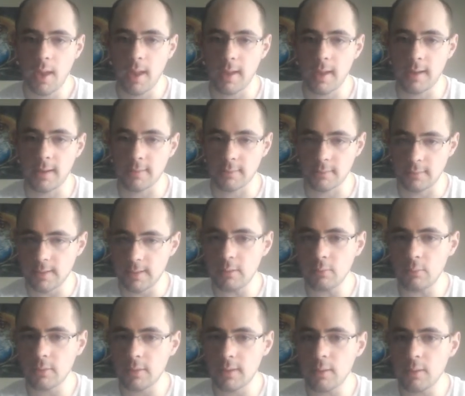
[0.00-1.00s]
And
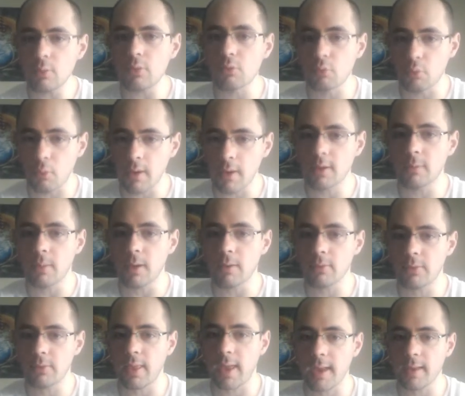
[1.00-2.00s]
he was right
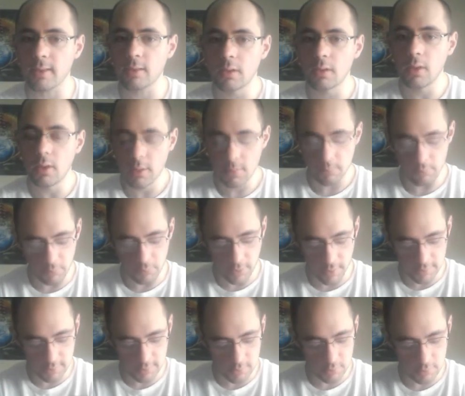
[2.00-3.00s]
about that.
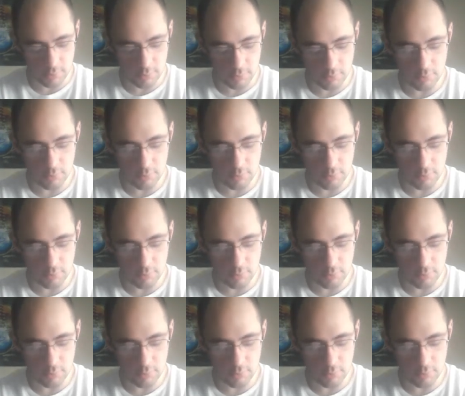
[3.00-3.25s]
But